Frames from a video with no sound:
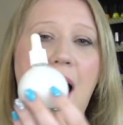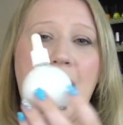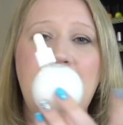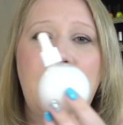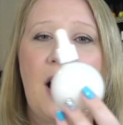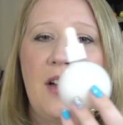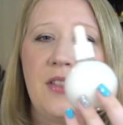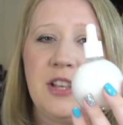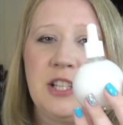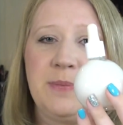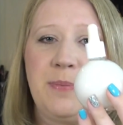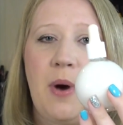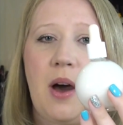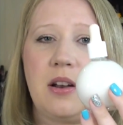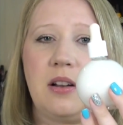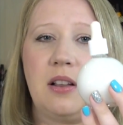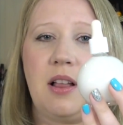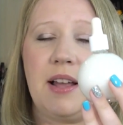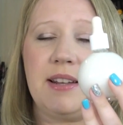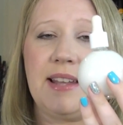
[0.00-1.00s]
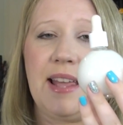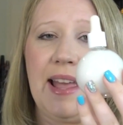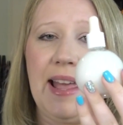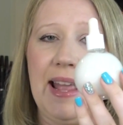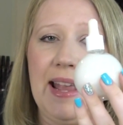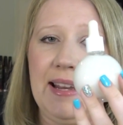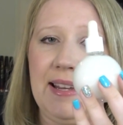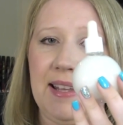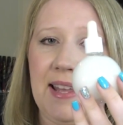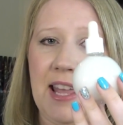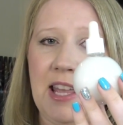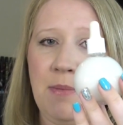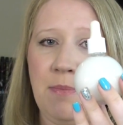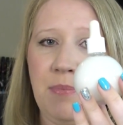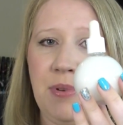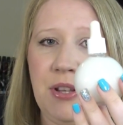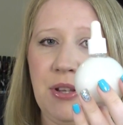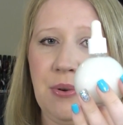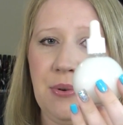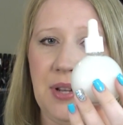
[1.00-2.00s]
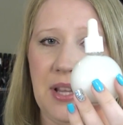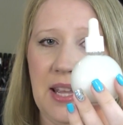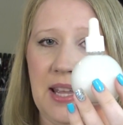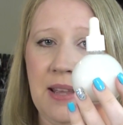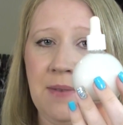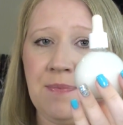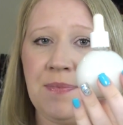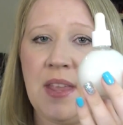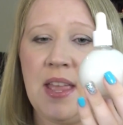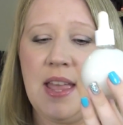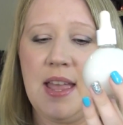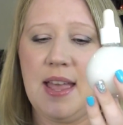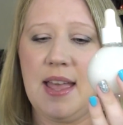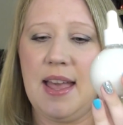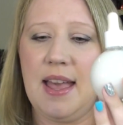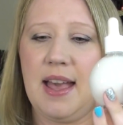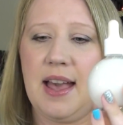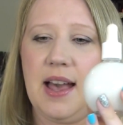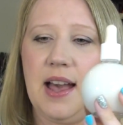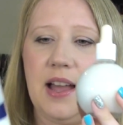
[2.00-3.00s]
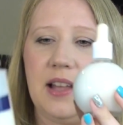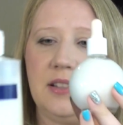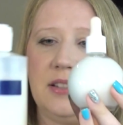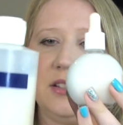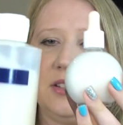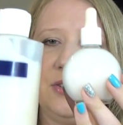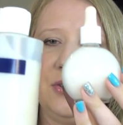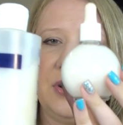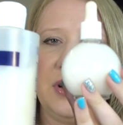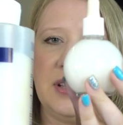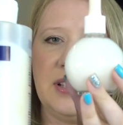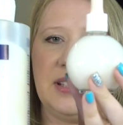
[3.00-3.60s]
I got this bottle on 88 Beauty, and you can